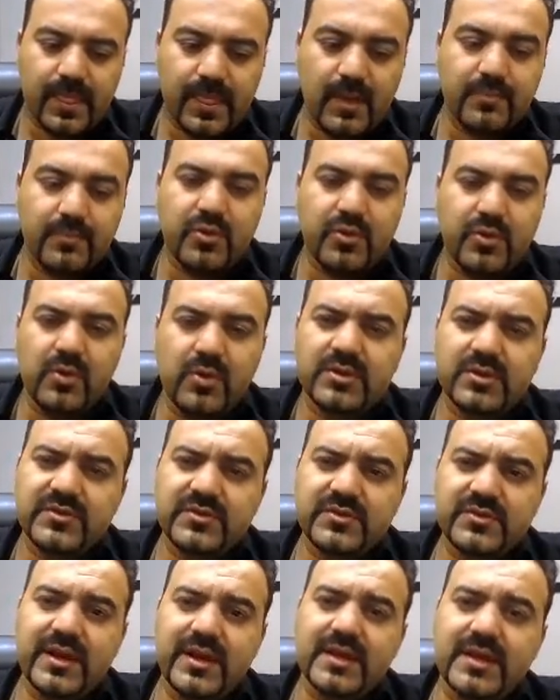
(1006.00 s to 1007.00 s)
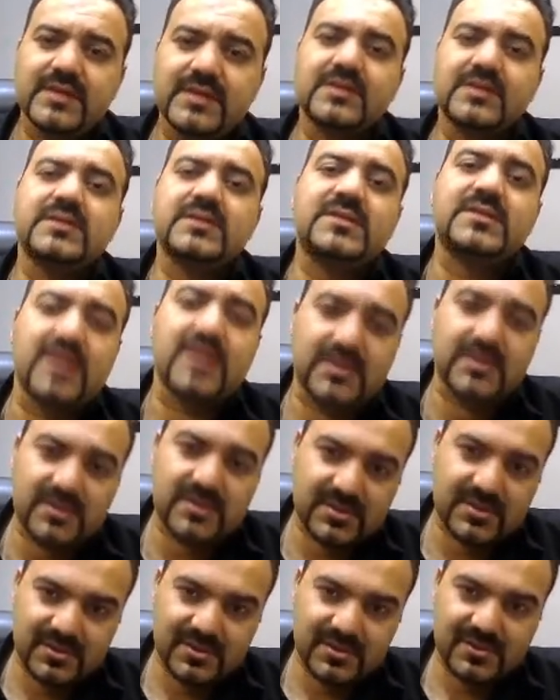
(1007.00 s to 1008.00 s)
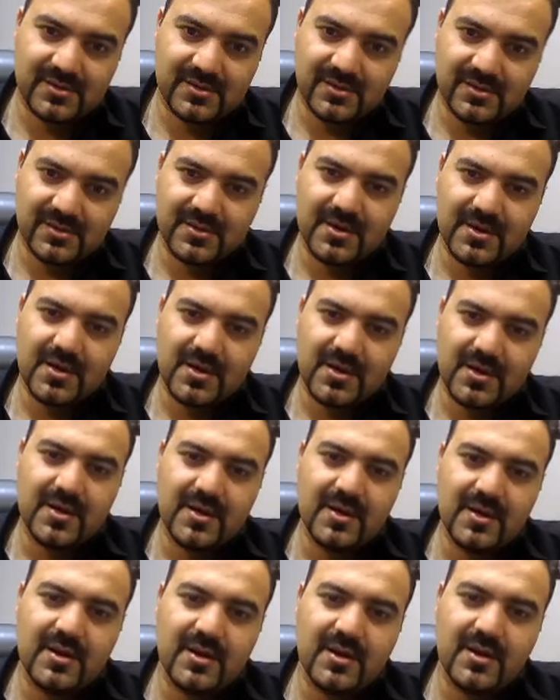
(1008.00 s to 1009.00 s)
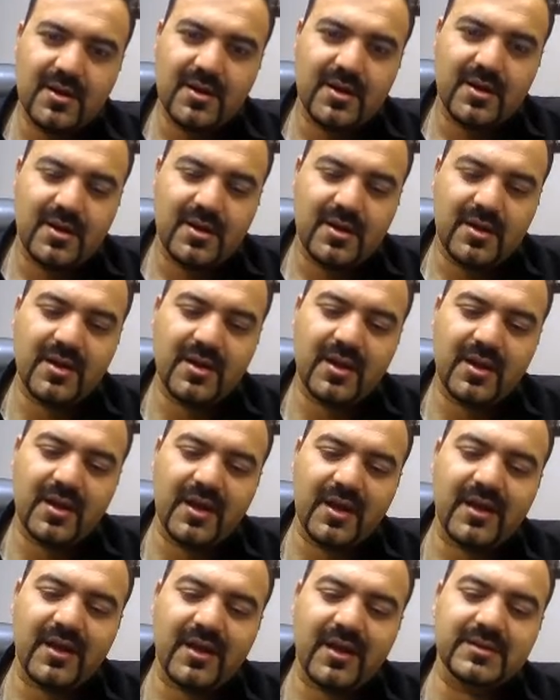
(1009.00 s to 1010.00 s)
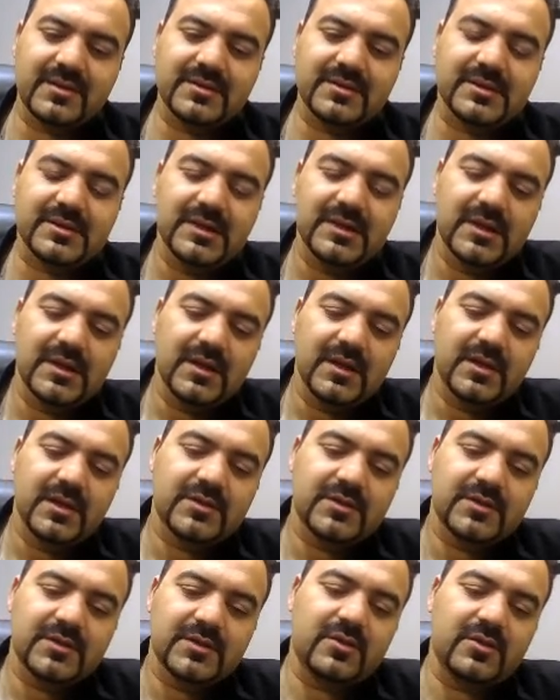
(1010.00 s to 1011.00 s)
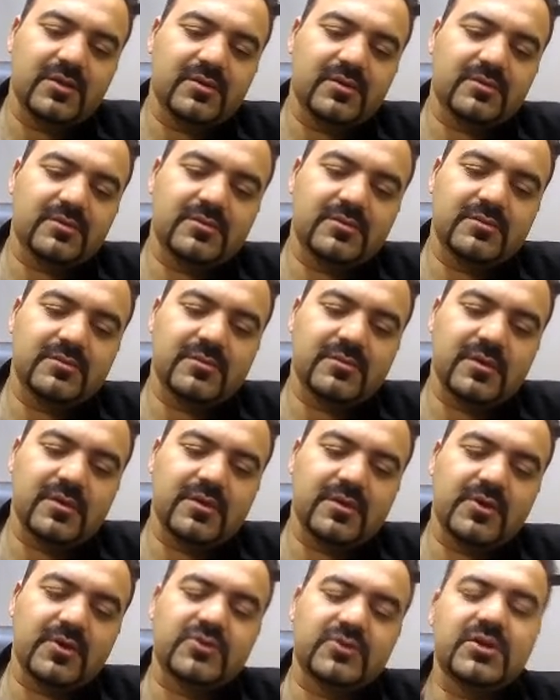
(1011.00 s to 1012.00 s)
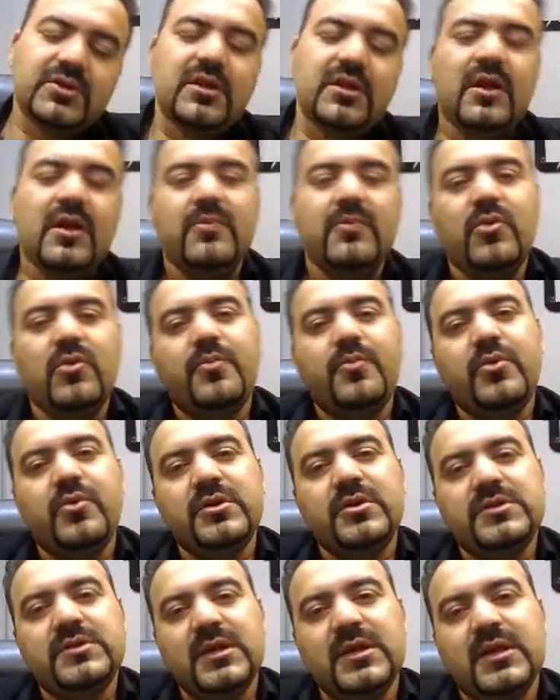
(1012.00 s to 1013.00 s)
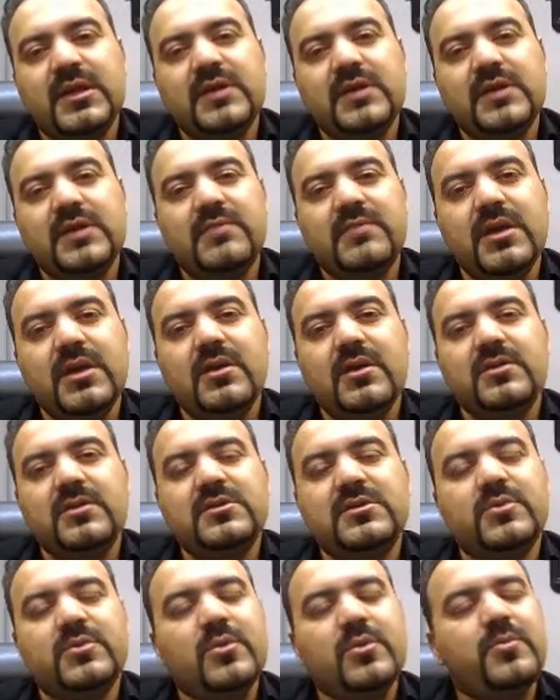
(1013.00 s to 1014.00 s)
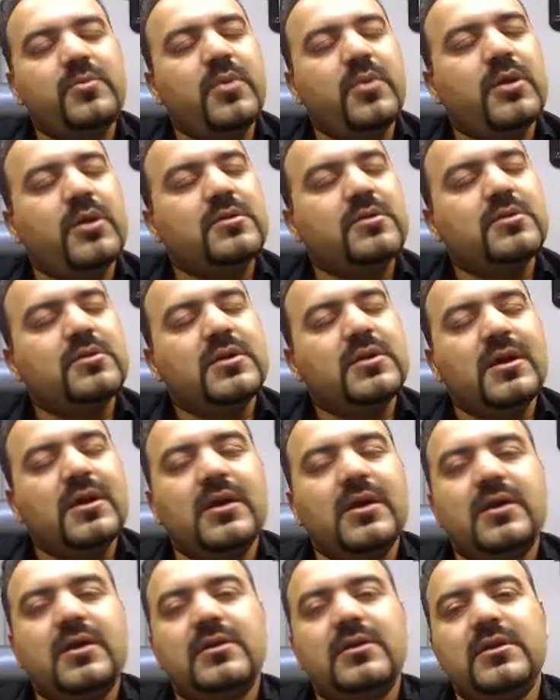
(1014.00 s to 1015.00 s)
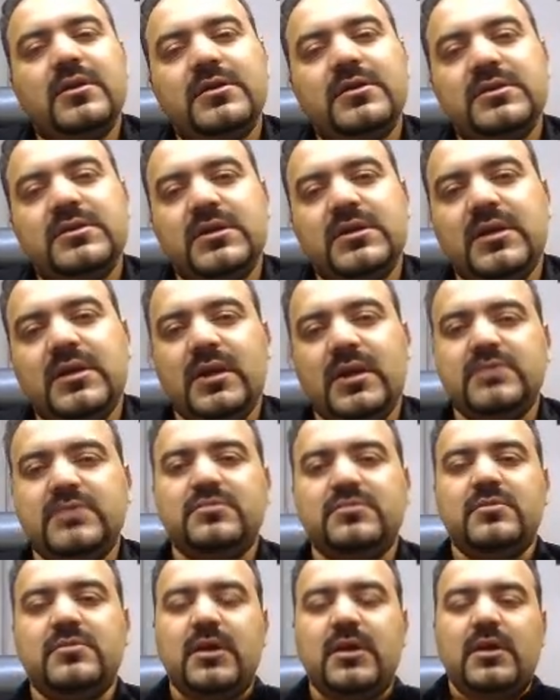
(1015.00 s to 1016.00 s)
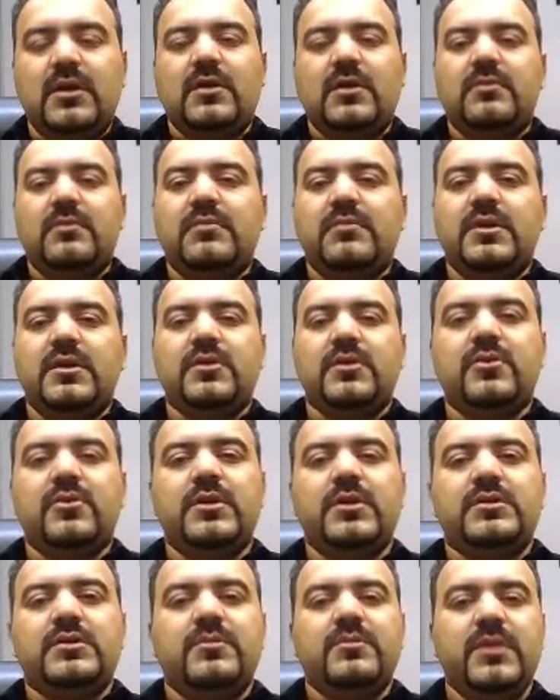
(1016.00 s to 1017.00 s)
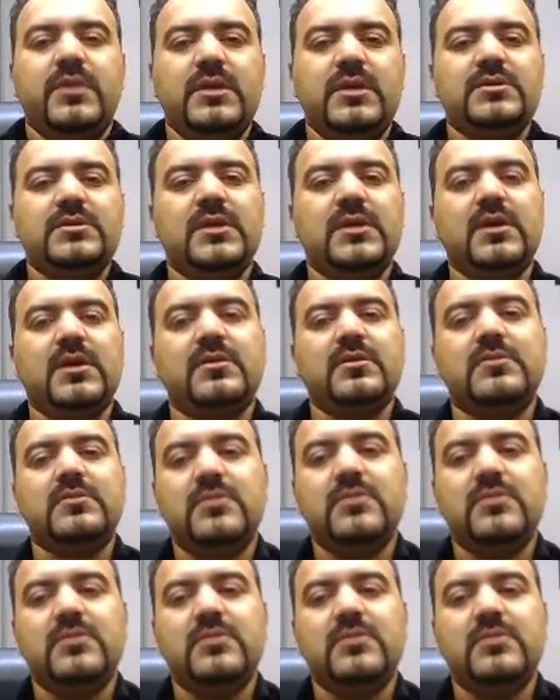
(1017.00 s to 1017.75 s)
Pro-Israeli in this sense. And so there's a lot of more points I'd like to make on this view, but Kyle Kulinski has made a great debate, and